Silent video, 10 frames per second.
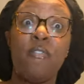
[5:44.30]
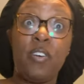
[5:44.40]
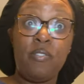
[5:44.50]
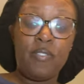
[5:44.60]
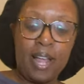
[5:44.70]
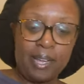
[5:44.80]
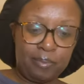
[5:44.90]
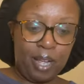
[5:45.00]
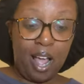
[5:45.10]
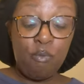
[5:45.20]
fun
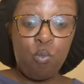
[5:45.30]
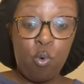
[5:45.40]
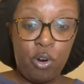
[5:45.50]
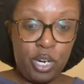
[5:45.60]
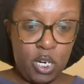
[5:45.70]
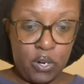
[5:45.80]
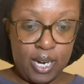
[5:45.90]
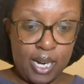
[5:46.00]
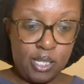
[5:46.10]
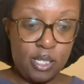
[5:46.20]
fact, I've worn hearing
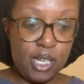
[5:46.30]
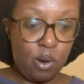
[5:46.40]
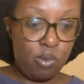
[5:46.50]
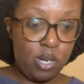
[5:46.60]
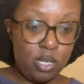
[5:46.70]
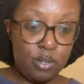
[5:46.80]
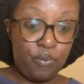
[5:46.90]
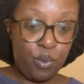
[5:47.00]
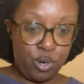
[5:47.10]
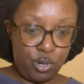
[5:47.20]
aids since I was
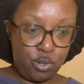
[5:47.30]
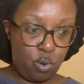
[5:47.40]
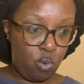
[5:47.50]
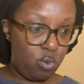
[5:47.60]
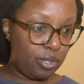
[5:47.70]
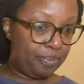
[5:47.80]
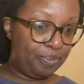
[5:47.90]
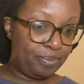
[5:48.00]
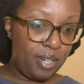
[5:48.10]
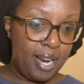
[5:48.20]
4 years old.
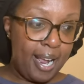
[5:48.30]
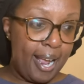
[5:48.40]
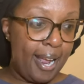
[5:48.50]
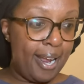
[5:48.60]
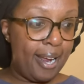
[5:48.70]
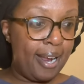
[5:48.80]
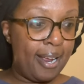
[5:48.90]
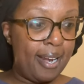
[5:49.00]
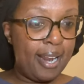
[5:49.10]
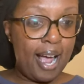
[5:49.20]

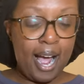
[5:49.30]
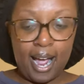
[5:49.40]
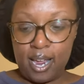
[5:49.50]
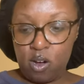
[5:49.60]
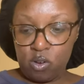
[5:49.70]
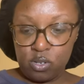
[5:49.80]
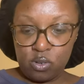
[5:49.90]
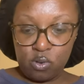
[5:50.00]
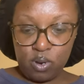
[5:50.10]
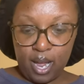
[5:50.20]
And I
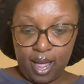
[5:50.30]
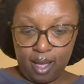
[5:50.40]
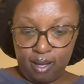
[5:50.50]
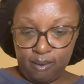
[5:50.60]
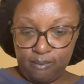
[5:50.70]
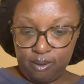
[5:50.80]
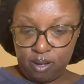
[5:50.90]
also have,